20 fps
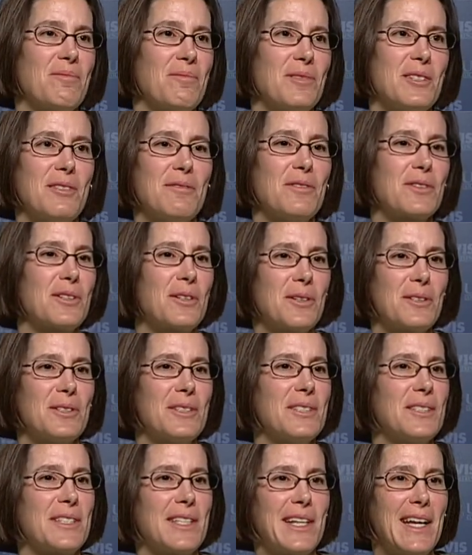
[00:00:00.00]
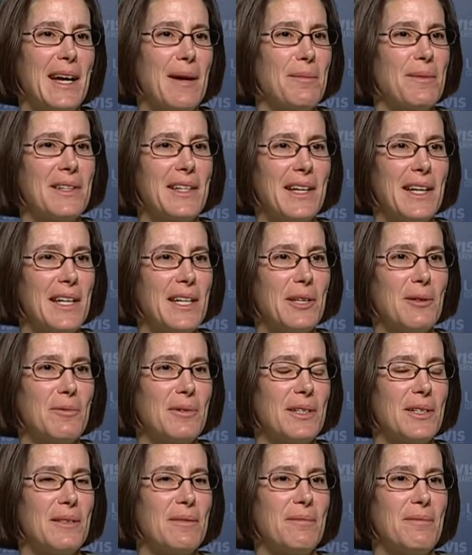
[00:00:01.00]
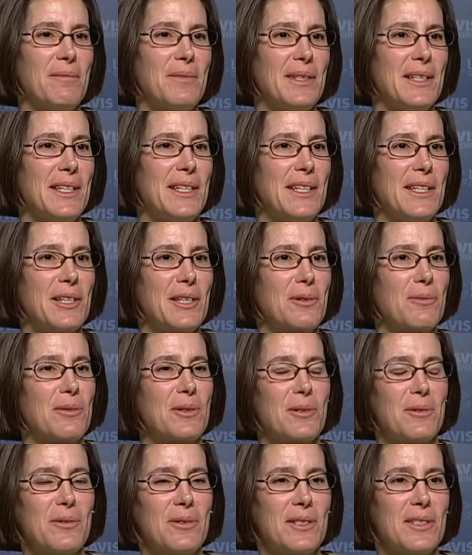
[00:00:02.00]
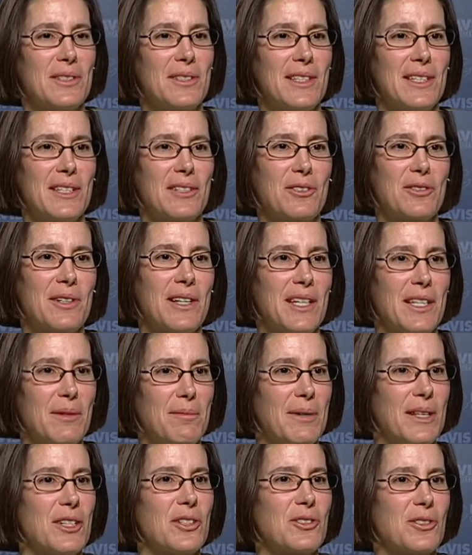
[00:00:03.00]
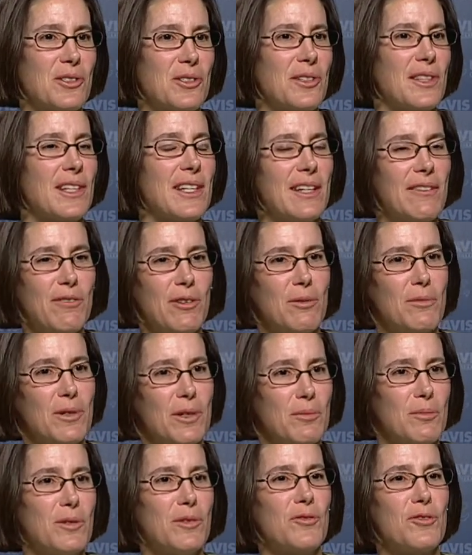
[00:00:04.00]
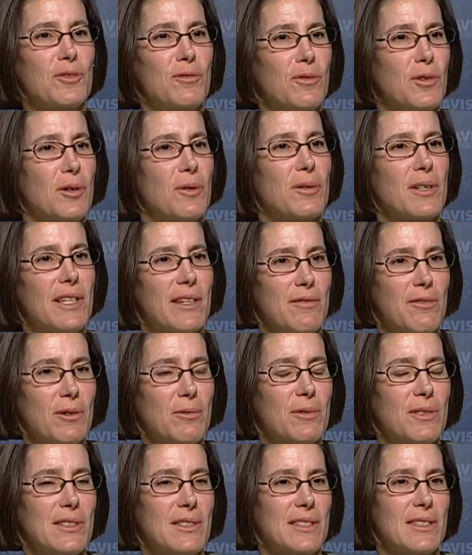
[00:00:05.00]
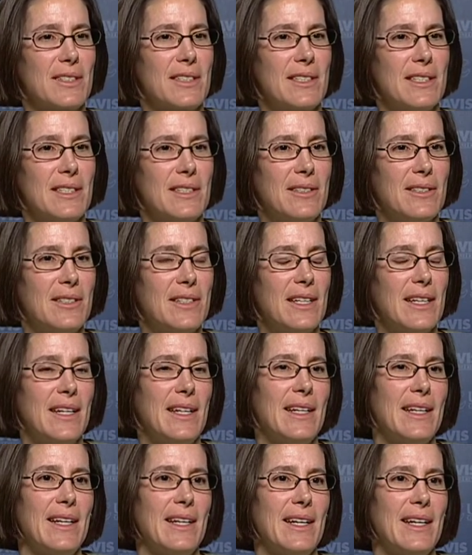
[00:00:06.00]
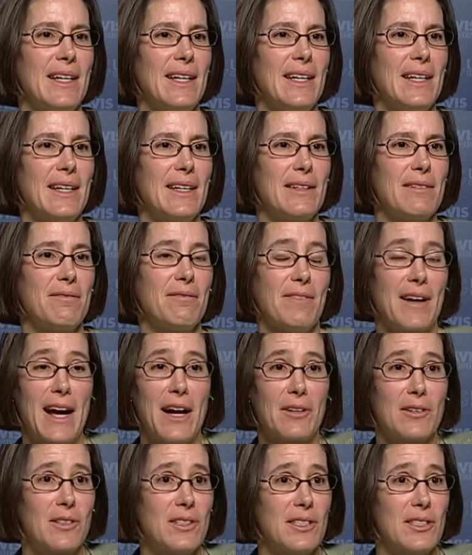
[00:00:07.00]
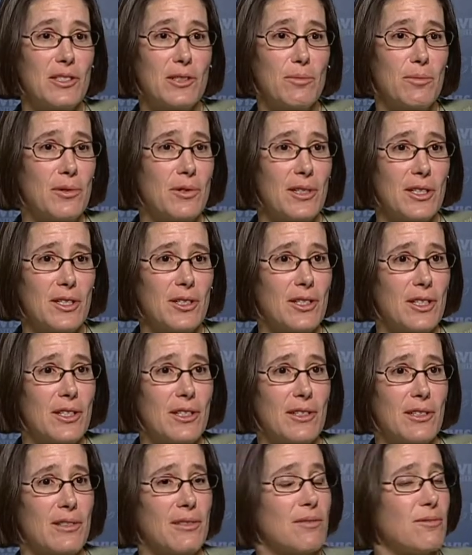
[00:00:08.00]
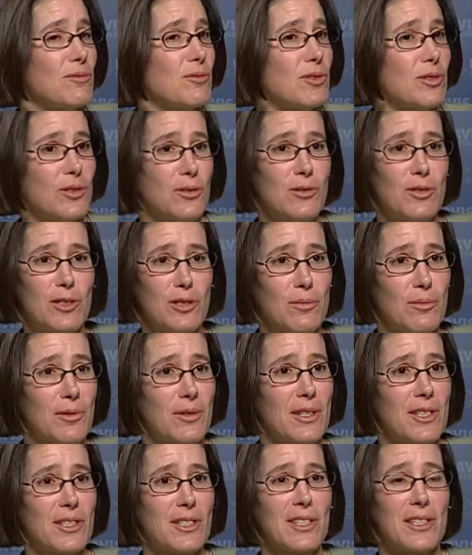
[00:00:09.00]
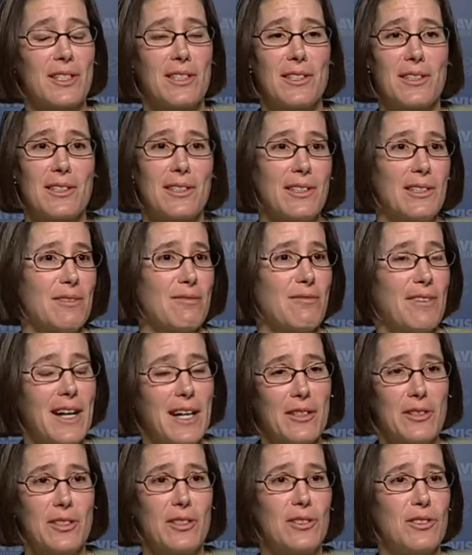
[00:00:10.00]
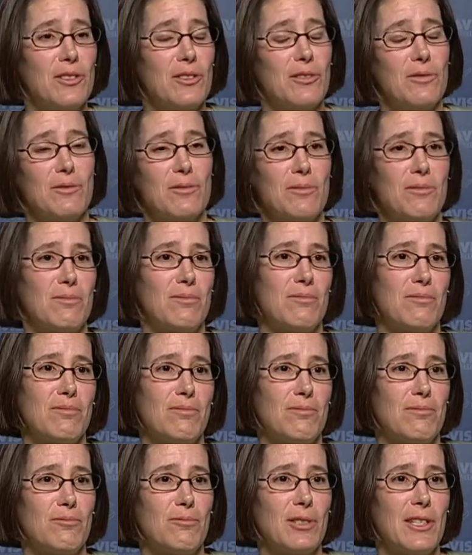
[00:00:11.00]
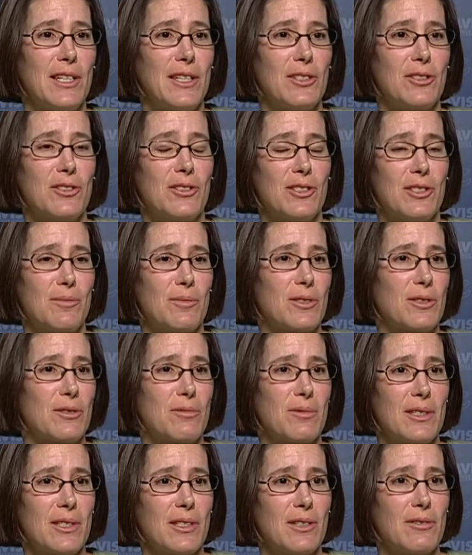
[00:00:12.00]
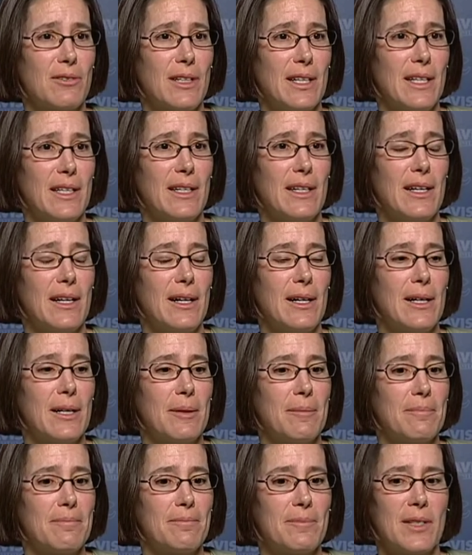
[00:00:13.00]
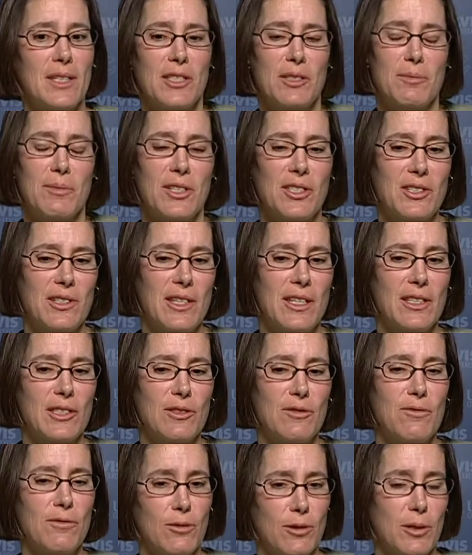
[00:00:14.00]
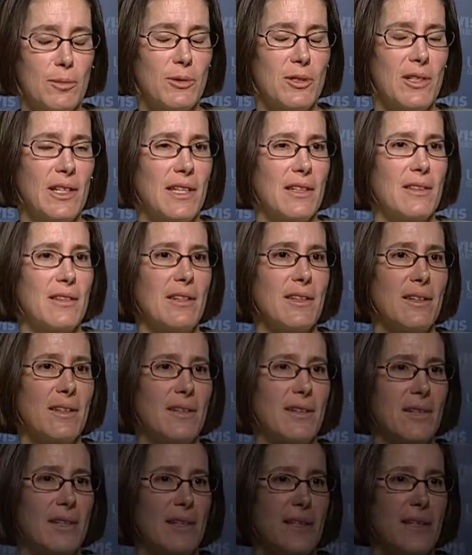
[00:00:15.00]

difficulties that happen to anyone, but here we're always there trying to make sure that everyone moves forward, everyone succeeds. And faculty support each other, students support each other, and faculty-student relationships are really great. Um, it's much less formal, I think.